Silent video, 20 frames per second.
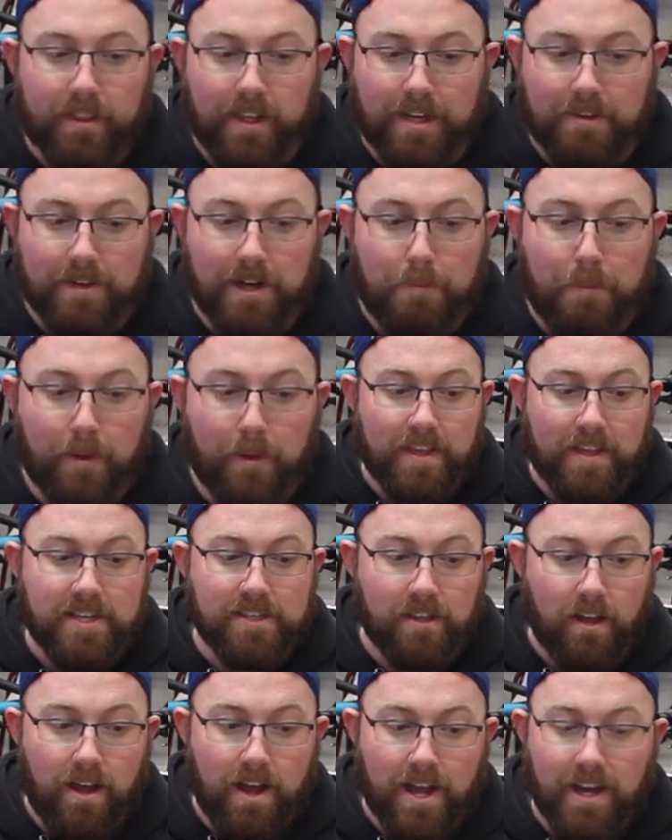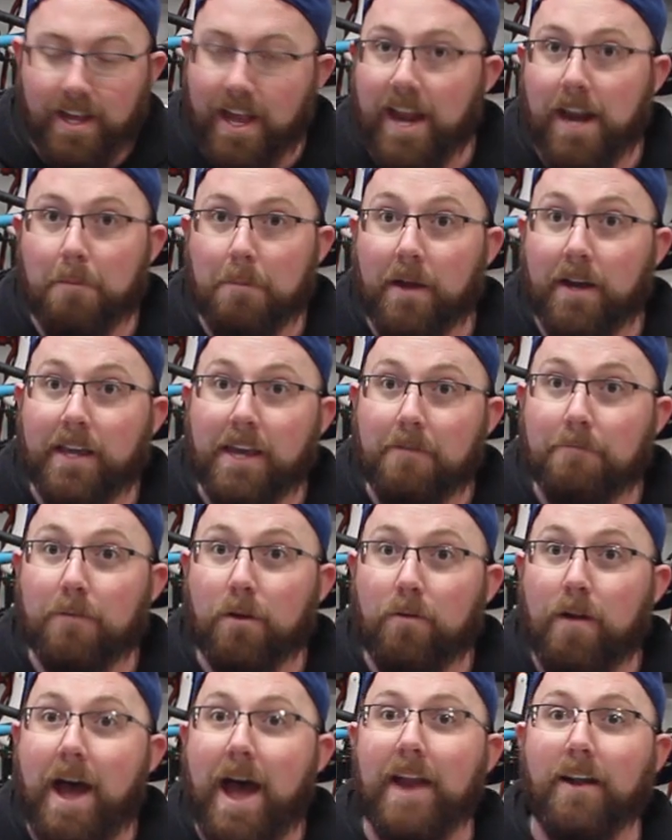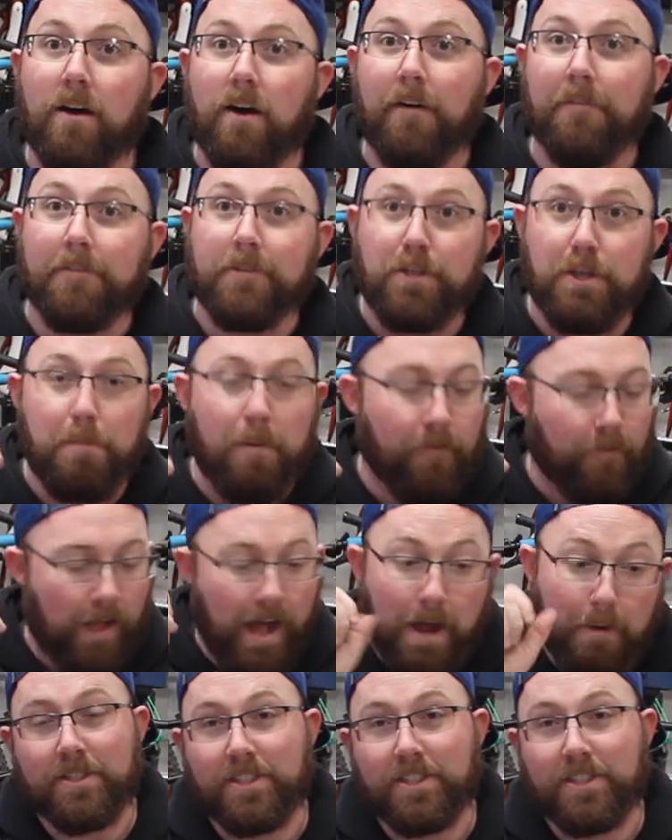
the, I'm gonna these on and I'm gonna give them a ride on the Superfly,